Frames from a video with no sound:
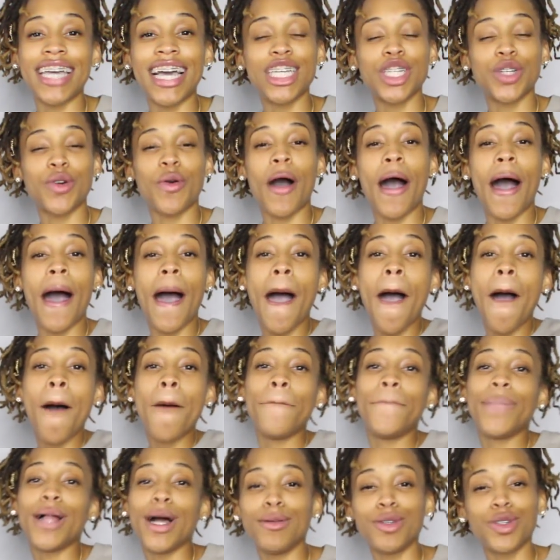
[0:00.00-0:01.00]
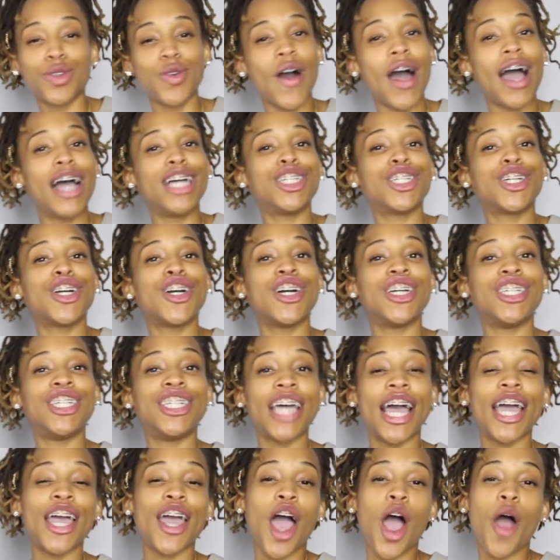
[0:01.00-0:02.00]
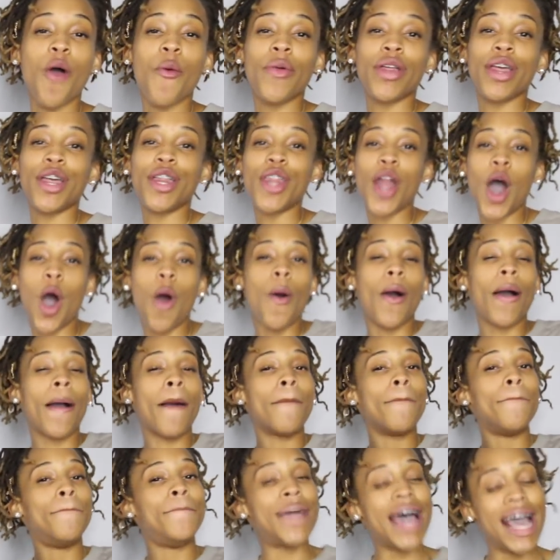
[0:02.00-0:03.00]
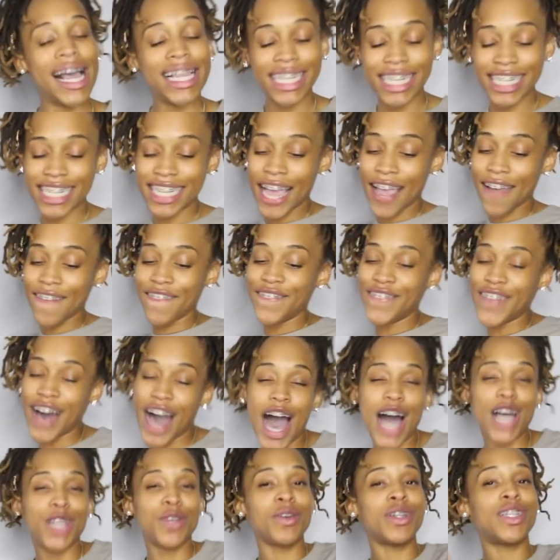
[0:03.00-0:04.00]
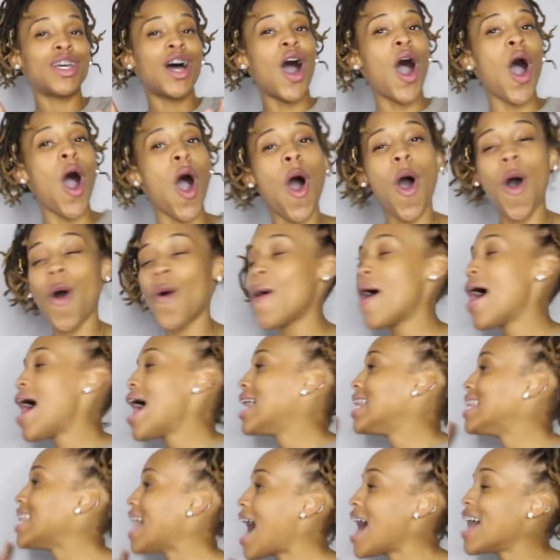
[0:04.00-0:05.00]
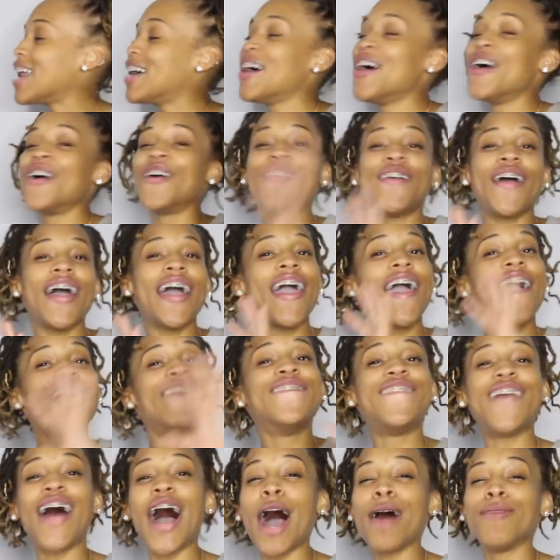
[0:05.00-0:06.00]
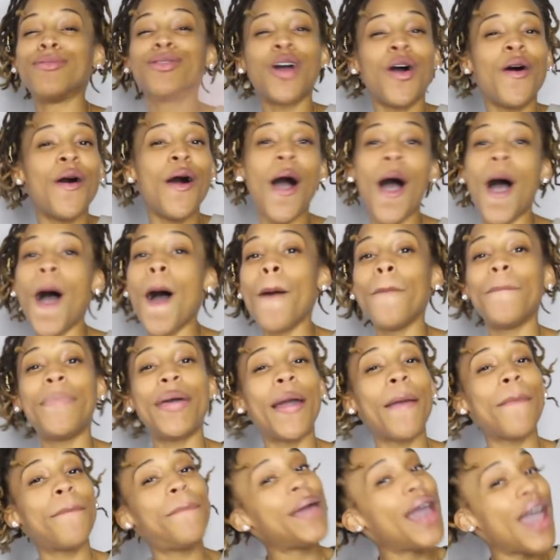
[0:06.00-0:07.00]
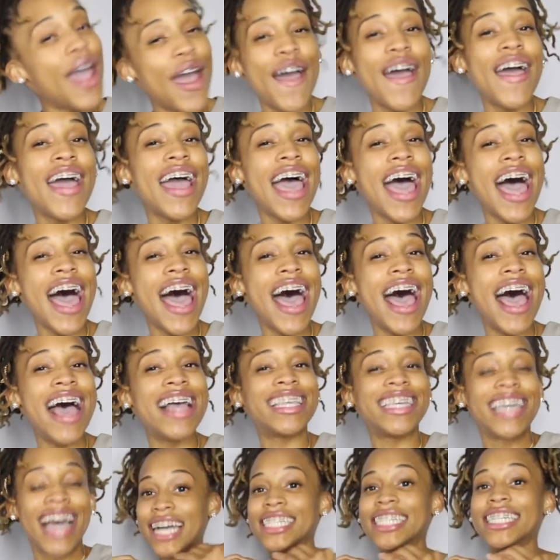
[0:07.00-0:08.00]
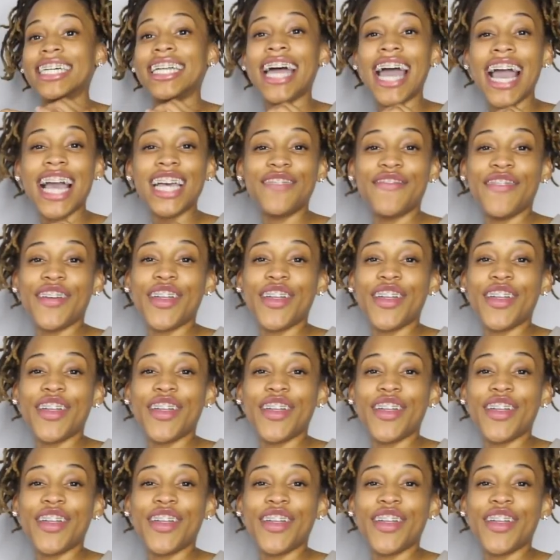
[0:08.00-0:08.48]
J Squad? Pump Squad, it's your girl Jay. You already know. Welcome back to J VibZ. There's a whole lot of great vibes going on. Big period. Today's